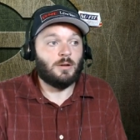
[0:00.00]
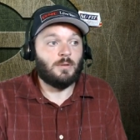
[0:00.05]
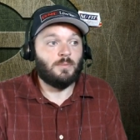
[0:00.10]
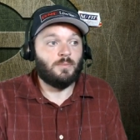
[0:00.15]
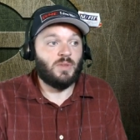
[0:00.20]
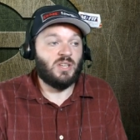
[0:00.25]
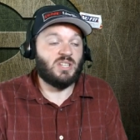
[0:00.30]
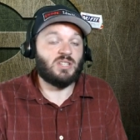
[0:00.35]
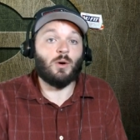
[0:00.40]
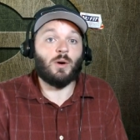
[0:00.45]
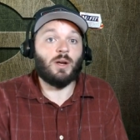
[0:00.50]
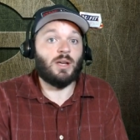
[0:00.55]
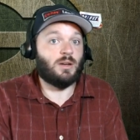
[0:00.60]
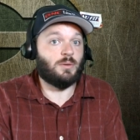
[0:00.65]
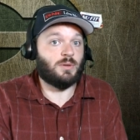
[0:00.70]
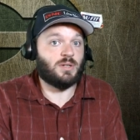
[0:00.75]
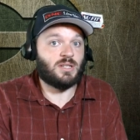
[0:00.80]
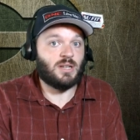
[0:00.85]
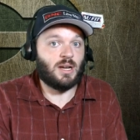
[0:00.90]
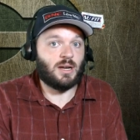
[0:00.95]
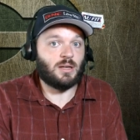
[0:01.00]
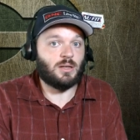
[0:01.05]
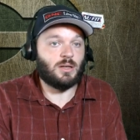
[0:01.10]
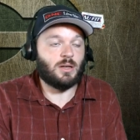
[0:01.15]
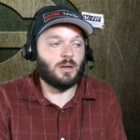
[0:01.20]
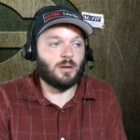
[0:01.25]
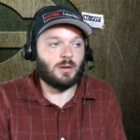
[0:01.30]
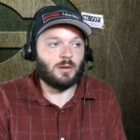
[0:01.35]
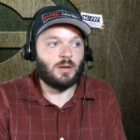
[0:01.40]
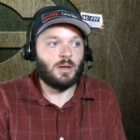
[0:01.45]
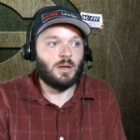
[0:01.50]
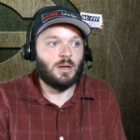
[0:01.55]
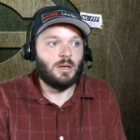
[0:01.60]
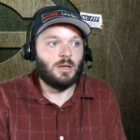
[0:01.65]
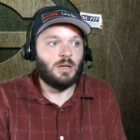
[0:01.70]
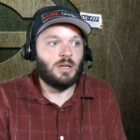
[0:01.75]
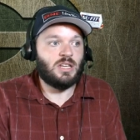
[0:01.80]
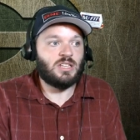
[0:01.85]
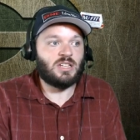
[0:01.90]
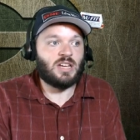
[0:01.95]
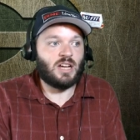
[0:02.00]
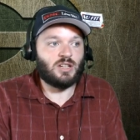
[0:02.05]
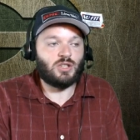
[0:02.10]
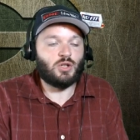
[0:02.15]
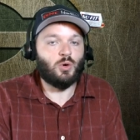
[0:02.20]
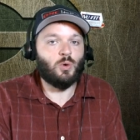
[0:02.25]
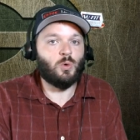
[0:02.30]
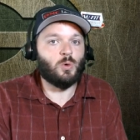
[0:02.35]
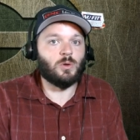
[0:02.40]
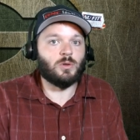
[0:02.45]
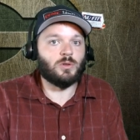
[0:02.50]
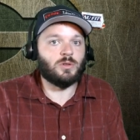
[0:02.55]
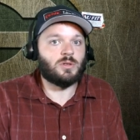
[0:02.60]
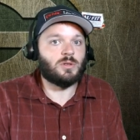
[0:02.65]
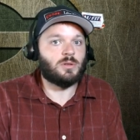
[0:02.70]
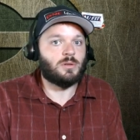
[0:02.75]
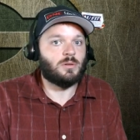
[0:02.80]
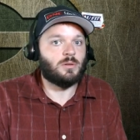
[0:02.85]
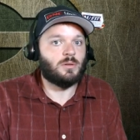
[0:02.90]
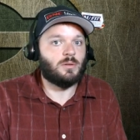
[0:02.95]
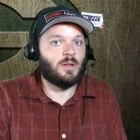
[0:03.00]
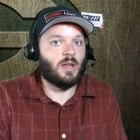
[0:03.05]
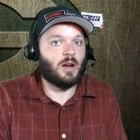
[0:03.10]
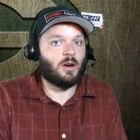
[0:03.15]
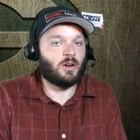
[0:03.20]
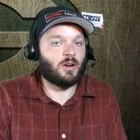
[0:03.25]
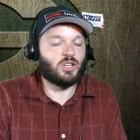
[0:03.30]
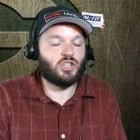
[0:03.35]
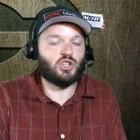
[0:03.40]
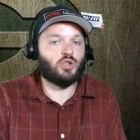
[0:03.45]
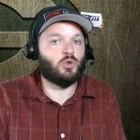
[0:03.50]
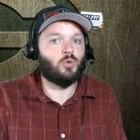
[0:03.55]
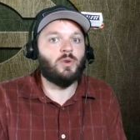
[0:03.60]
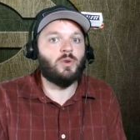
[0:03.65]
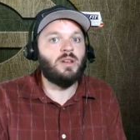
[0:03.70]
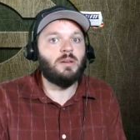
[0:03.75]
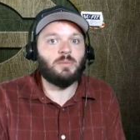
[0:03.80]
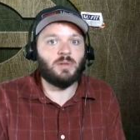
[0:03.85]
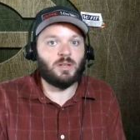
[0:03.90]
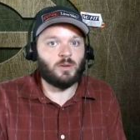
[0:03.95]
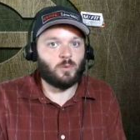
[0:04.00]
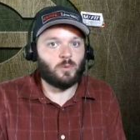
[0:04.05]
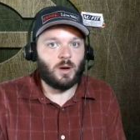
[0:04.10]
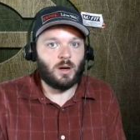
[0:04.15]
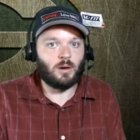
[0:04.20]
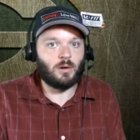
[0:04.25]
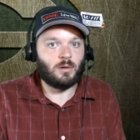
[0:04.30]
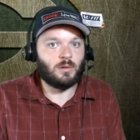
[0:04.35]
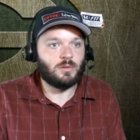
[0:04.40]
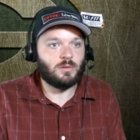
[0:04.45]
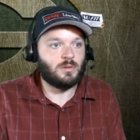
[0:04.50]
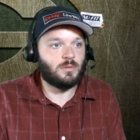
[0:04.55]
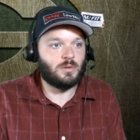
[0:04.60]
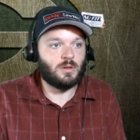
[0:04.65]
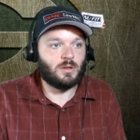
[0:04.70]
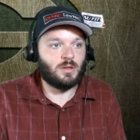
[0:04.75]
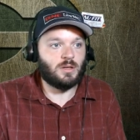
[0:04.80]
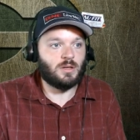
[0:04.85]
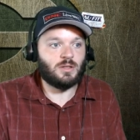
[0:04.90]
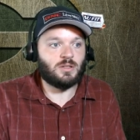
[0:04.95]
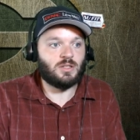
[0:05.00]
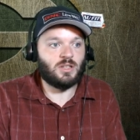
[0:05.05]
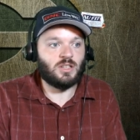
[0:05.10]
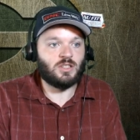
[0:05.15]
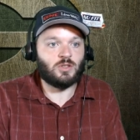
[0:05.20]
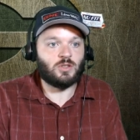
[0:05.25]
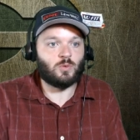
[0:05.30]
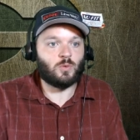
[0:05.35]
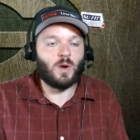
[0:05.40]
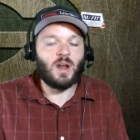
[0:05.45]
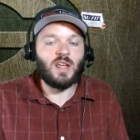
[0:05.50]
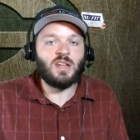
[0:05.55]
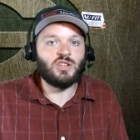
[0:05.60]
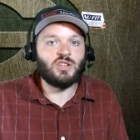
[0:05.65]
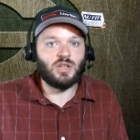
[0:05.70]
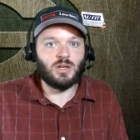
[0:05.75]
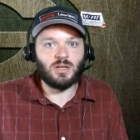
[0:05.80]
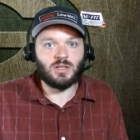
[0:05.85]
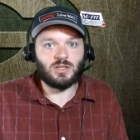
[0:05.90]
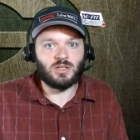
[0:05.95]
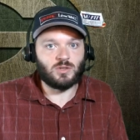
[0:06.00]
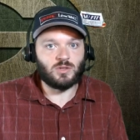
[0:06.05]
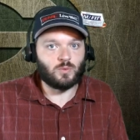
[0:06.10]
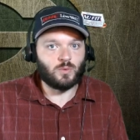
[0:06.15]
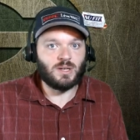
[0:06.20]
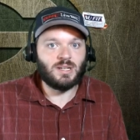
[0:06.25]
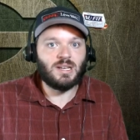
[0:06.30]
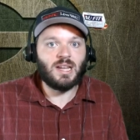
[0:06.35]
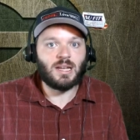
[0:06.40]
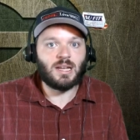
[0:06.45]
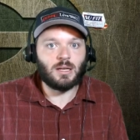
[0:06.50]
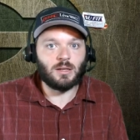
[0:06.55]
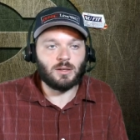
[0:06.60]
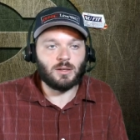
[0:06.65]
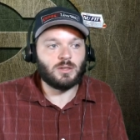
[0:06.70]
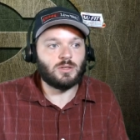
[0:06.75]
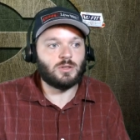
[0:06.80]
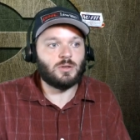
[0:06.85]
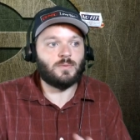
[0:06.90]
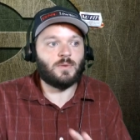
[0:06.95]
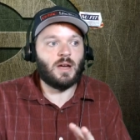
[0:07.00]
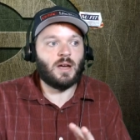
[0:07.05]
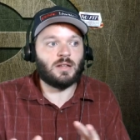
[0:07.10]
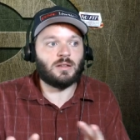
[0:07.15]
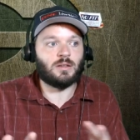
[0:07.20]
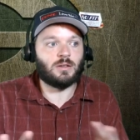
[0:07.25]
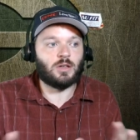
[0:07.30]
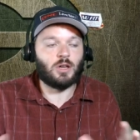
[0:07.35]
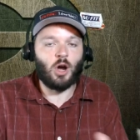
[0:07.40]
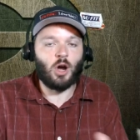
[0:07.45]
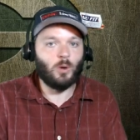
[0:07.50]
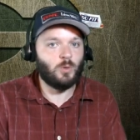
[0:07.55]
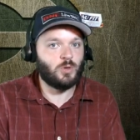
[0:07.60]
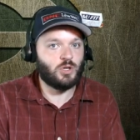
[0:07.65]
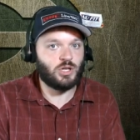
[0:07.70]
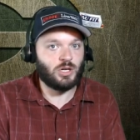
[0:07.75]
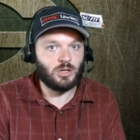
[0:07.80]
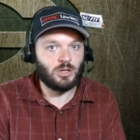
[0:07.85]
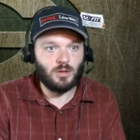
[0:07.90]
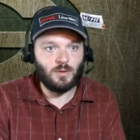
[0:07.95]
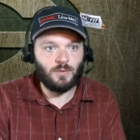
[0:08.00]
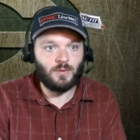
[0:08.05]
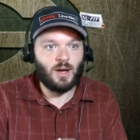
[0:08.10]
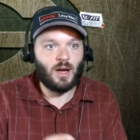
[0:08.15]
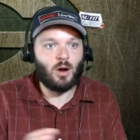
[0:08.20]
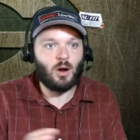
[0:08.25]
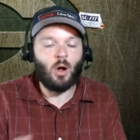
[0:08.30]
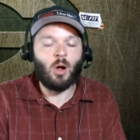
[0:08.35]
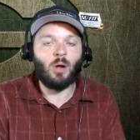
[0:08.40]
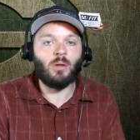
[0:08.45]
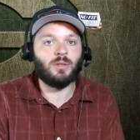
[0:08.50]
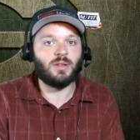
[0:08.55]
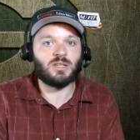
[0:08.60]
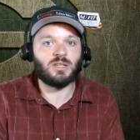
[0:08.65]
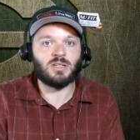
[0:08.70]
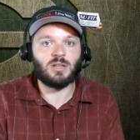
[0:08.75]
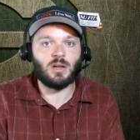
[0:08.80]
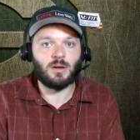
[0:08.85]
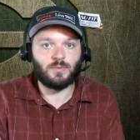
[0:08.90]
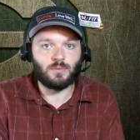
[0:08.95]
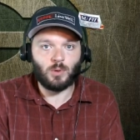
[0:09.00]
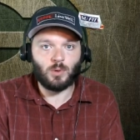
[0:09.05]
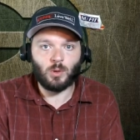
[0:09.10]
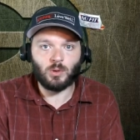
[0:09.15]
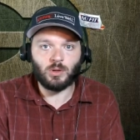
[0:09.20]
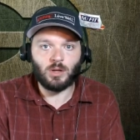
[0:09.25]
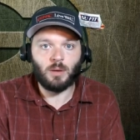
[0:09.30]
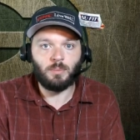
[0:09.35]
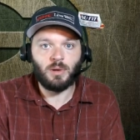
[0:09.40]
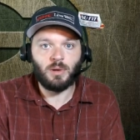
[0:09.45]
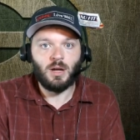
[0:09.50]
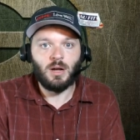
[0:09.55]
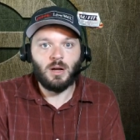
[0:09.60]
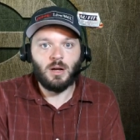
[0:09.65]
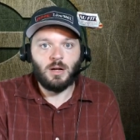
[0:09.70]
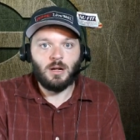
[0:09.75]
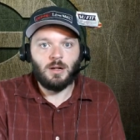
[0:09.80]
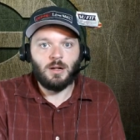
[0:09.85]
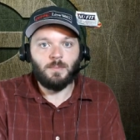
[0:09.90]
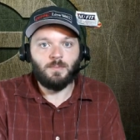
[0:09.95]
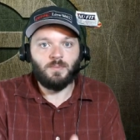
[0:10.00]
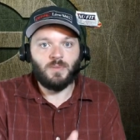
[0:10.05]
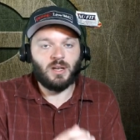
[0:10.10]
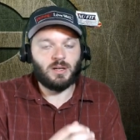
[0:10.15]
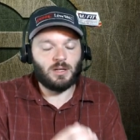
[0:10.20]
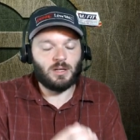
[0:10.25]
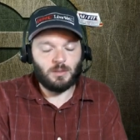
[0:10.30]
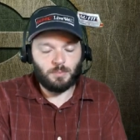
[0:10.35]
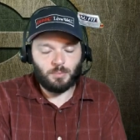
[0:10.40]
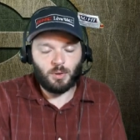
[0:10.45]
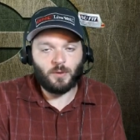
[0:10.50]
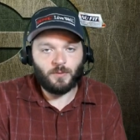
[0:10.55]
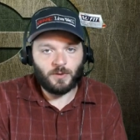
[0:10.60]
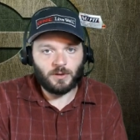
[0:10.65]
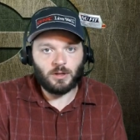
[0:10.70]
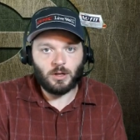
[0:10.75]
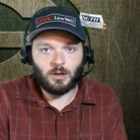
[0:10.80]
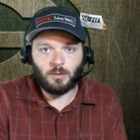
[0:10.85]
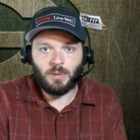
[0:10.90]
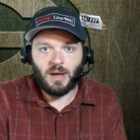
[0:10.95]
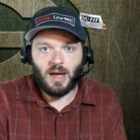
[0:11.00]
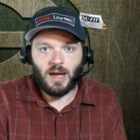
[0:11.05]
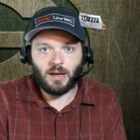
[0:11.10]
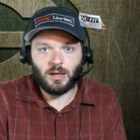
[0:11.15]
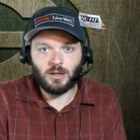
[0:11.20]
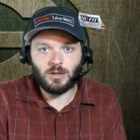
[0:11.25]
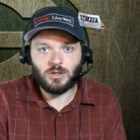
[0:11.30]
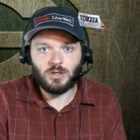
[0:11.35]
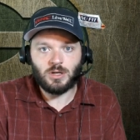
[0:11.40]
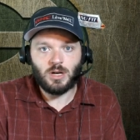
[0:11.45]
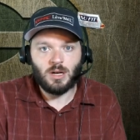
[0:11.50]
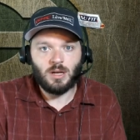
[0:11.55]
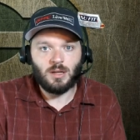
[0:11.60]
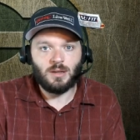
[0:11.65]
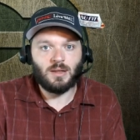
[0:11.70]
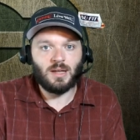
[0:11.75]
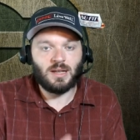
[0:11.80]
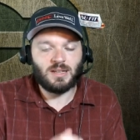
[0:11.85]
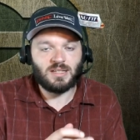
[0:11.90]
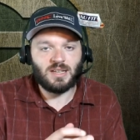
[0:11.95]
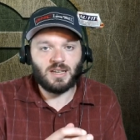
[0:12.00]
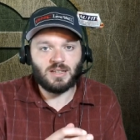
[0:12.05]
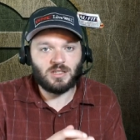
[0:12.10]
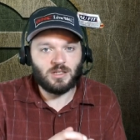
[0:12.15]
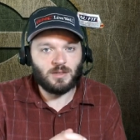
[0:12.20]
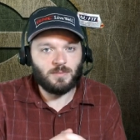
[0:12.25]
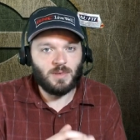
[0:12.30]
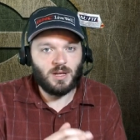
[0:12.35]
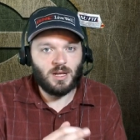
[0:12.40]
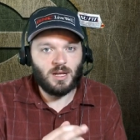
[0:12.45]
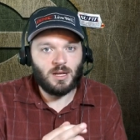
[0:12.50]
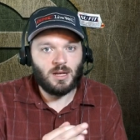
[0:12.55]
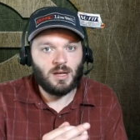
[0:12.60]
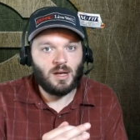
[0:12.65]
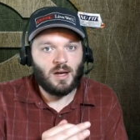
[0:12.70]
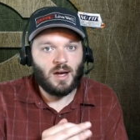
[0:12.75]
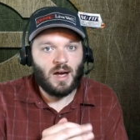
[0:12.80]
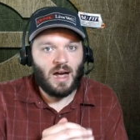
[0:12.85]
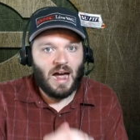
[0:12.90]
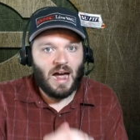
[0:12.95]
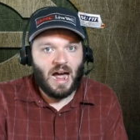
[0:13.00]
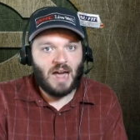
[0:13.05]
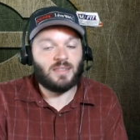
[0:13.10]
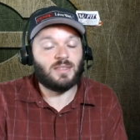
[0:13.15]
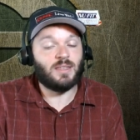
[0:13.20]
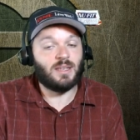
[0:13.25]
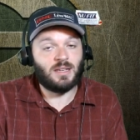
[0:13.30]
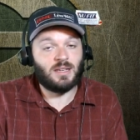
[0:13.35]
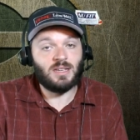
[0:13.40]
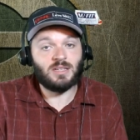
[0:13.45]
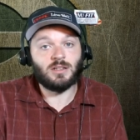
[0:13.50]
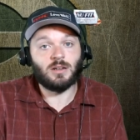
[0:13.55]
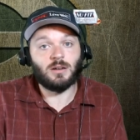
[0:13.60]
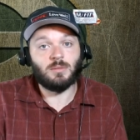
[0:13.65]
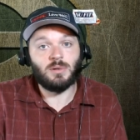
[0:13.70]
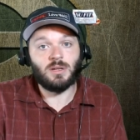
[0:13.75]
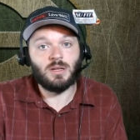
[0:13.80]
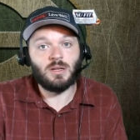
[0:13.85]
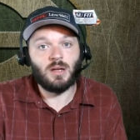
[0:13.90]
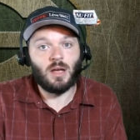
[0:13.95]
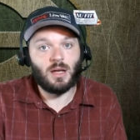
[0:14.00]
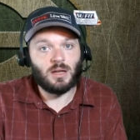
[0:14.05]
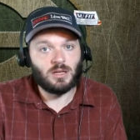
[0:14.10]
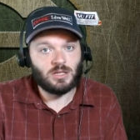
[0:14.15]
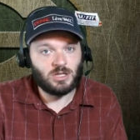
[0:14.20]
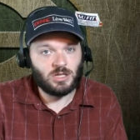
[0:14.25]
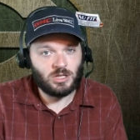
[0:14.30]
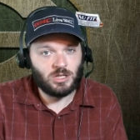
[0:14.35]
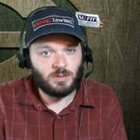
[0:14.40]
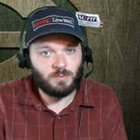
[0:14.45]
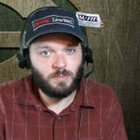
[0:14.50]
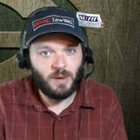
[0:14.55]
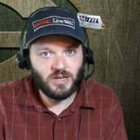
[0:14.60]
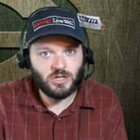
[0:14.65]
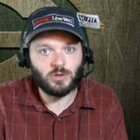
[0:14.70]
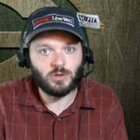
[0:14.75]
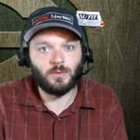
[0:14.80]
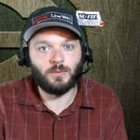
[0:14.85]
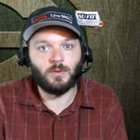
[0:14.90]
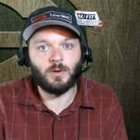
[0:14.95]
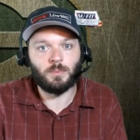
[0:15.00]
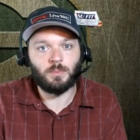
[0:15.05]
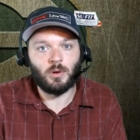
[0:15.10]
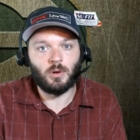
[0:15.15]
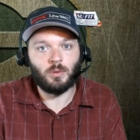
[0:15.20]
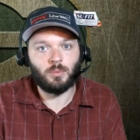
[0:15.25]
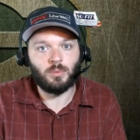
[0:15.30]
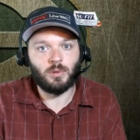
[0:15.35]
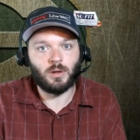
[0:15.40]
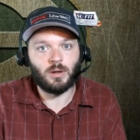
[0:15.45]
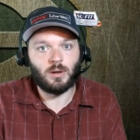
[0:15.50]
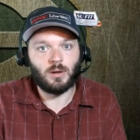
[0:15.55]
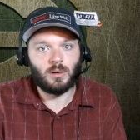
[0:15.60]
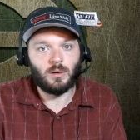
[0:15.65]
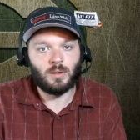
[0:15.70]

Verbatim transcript: he's going into his second year, he's got tools that are extremely rare his his ranginess is ridiculous. You've got the coaching, you've got all this stuff rolled up into the perfect little package that says to me, I think he's going to be a special football player.